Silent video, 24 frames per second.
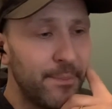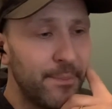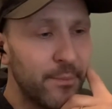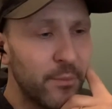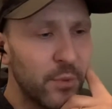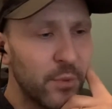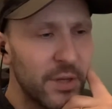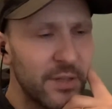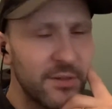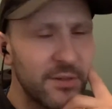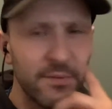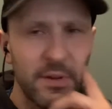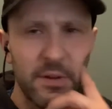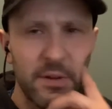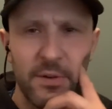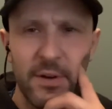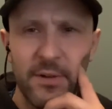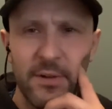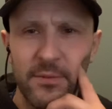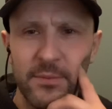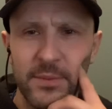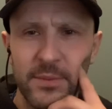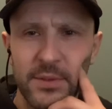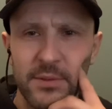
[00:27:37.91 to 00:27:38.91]
What else have I
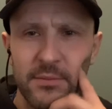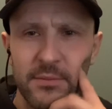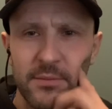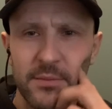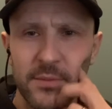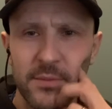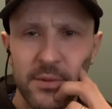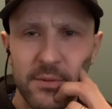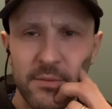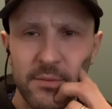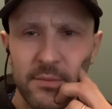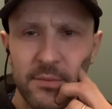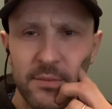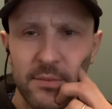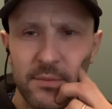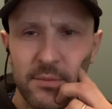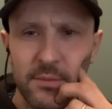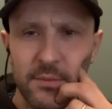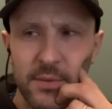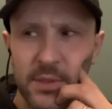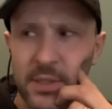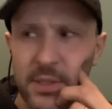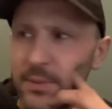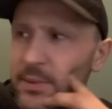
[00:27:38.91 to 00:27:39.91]
referenced?
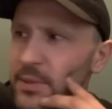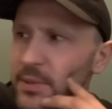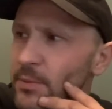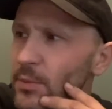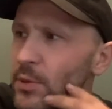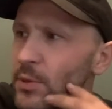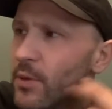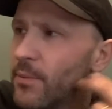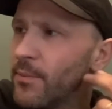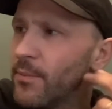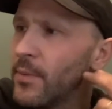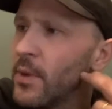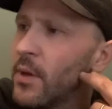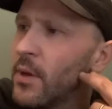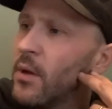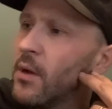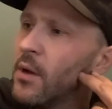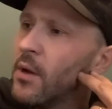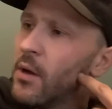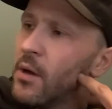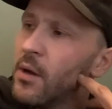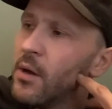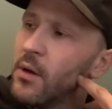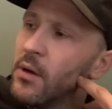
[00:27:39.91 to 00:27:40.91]
Sounds like more
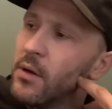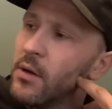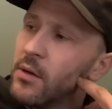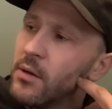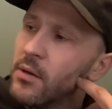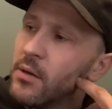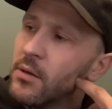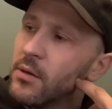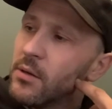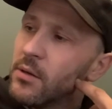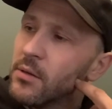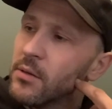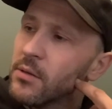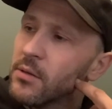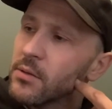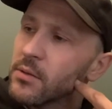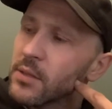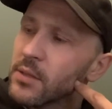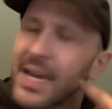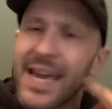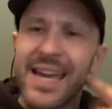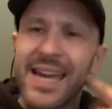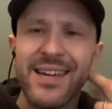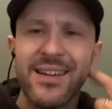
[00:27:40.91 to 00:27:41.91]

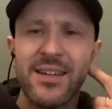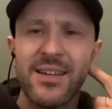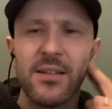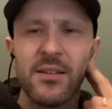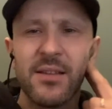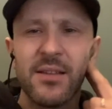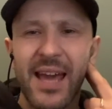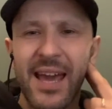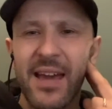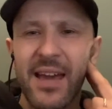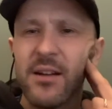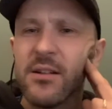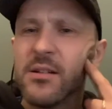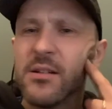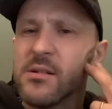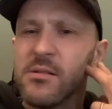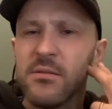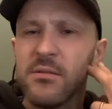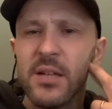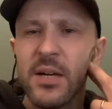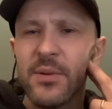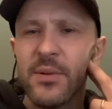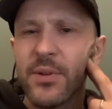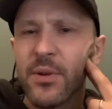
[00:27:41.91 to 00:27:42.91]
Cake and Ale.
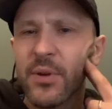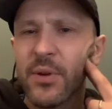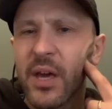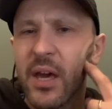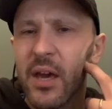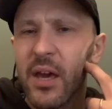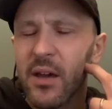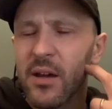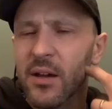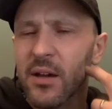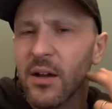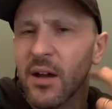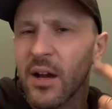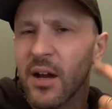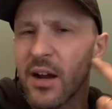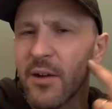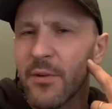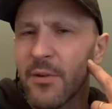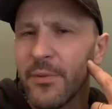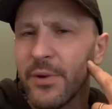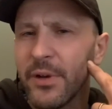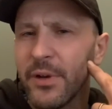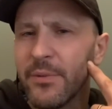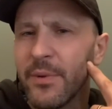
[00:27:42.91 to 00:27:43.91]
That was okay. I can't
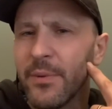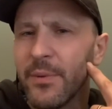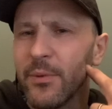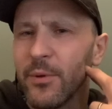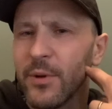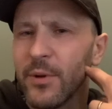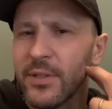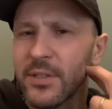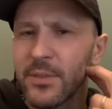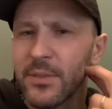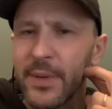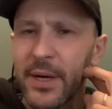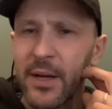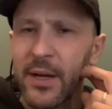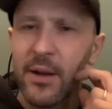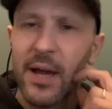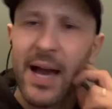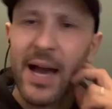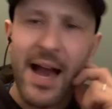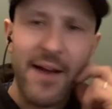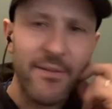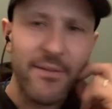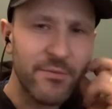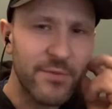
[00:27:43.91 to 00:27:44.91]
really remember what it was about. I
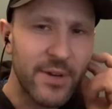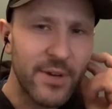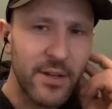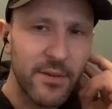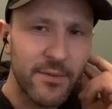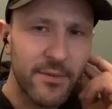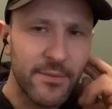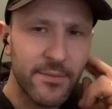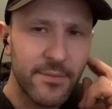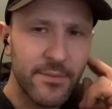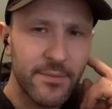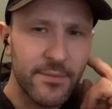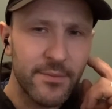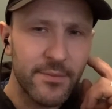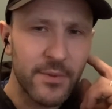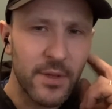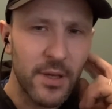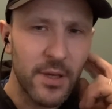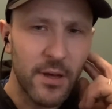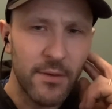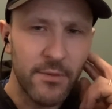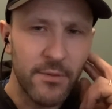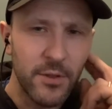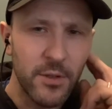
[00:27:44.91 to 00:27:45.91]
haven't read
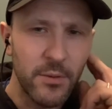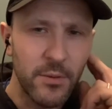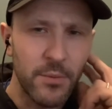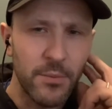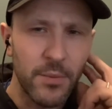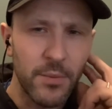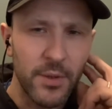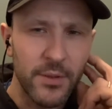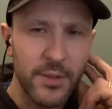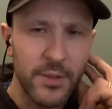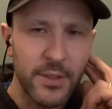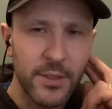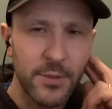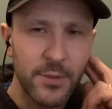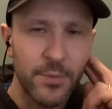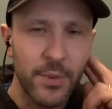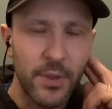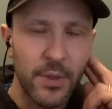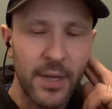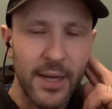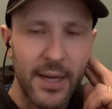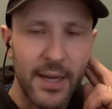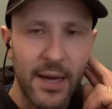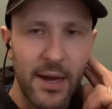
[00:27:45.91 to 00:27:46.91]
Human Bondage, but
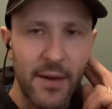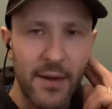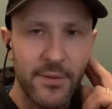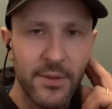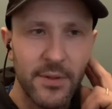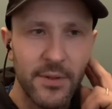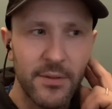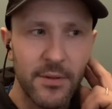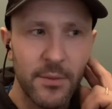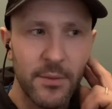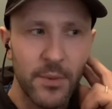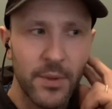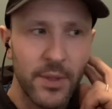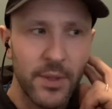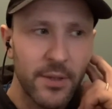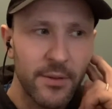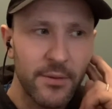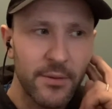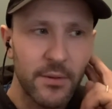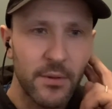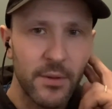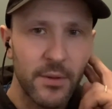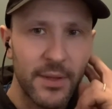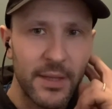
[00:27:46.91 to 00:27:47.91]
I have it somewhere,
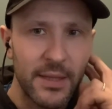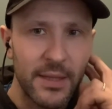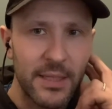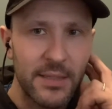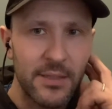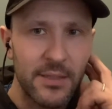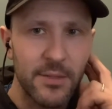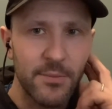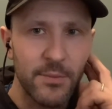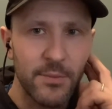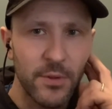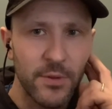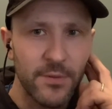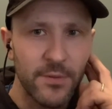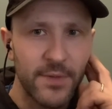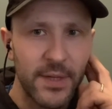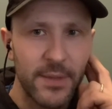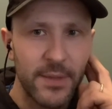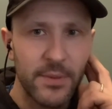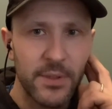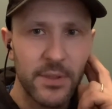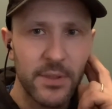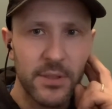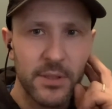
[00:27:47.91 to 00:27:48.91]
so I think that's his most
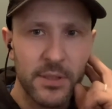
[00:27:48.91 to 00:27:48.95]
famous.